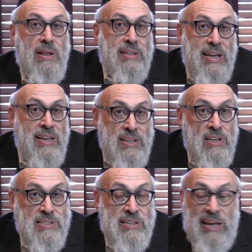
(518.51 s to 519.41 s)
that he
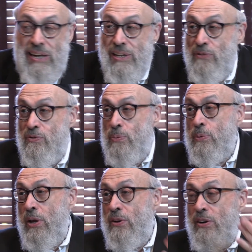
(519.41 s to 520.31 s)
does lighting of the
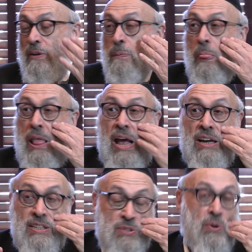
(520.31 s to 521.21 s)
menorah.
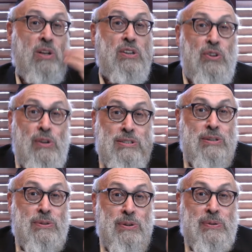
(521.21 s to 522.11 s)
Yisrael could
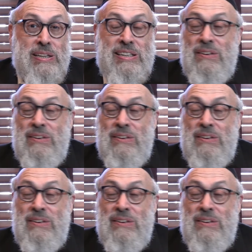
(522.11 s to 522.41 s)
also do it.